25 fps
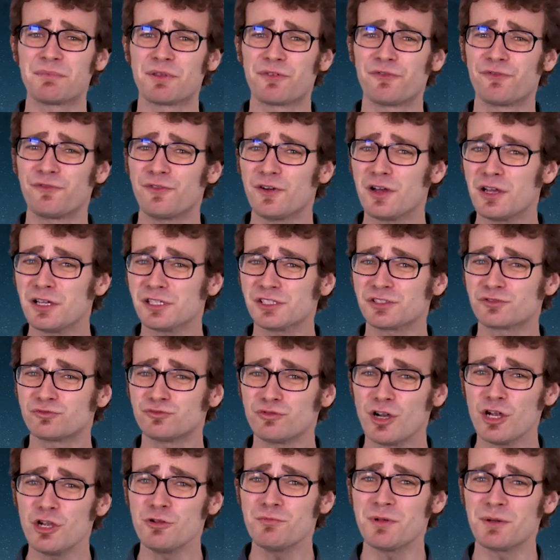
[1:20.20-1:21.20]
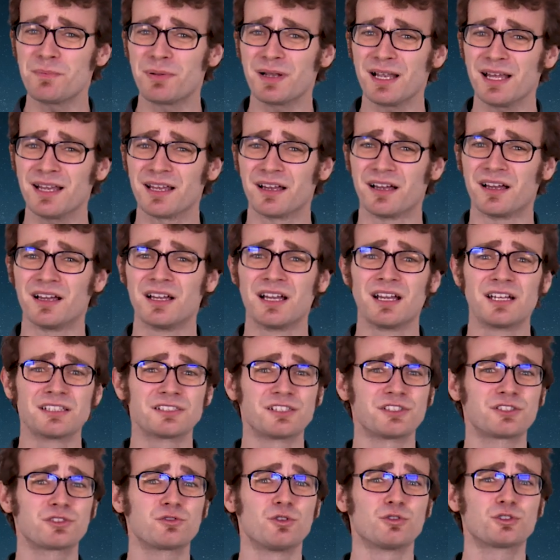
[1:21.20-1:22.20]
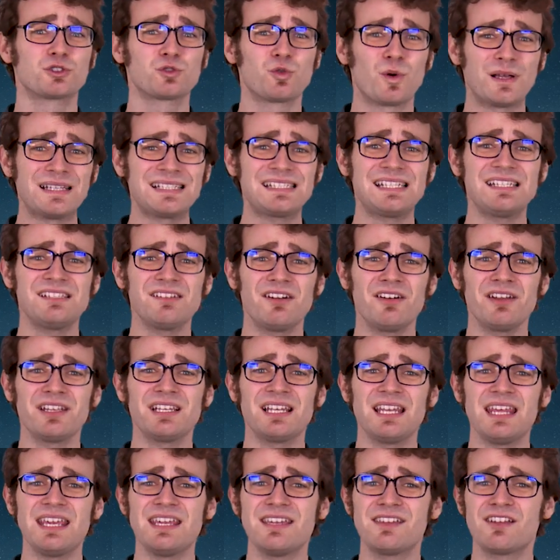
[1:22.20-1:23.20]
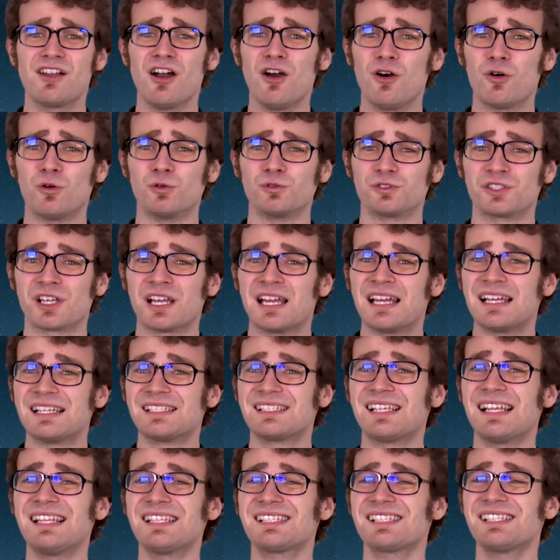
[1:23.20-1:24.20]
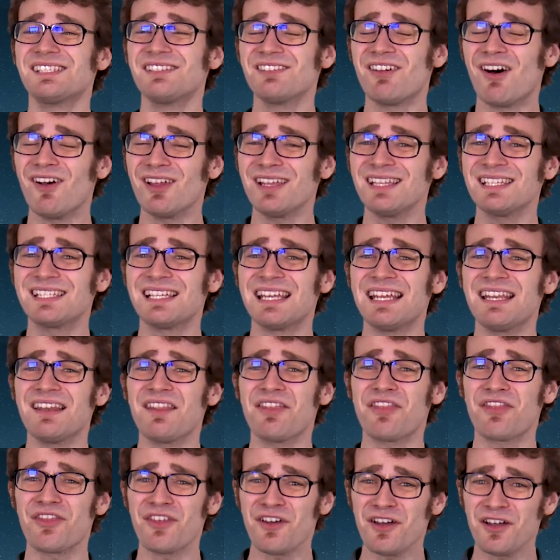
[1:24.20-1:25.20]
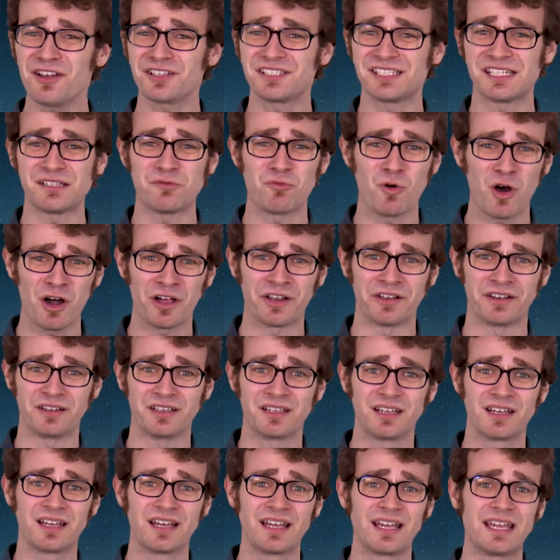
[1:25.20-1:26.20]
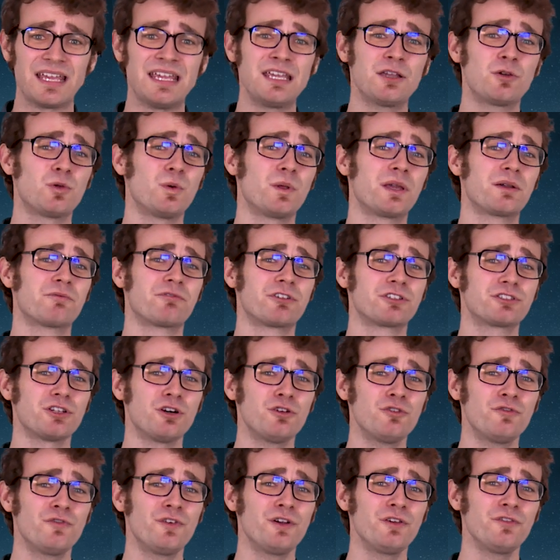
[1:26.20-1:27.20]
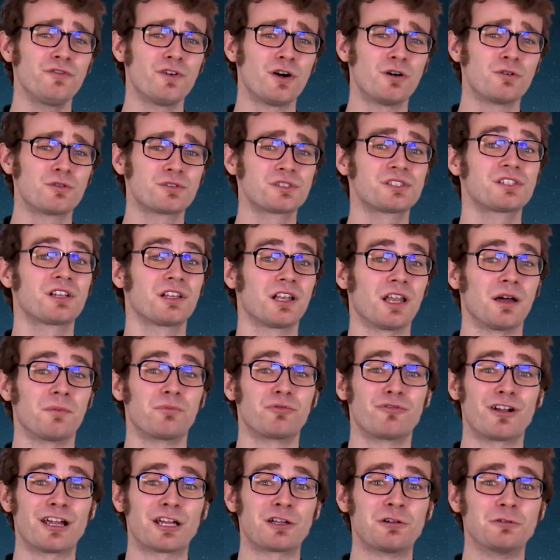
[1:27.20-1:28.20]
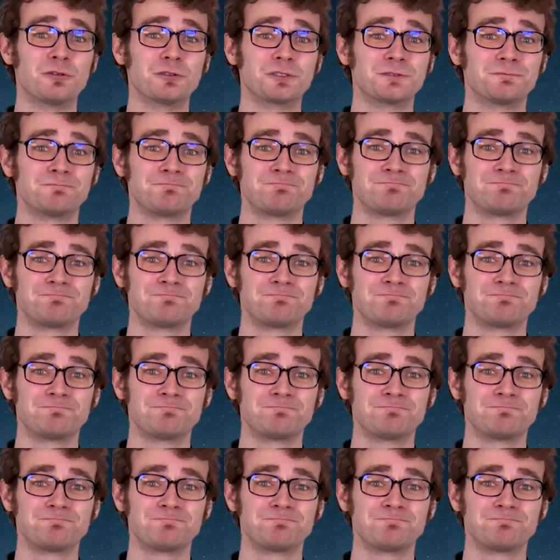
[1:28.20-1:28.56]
the first Roma player to score 29 league goals since 1931, equaling Rodolfo Volk's club record.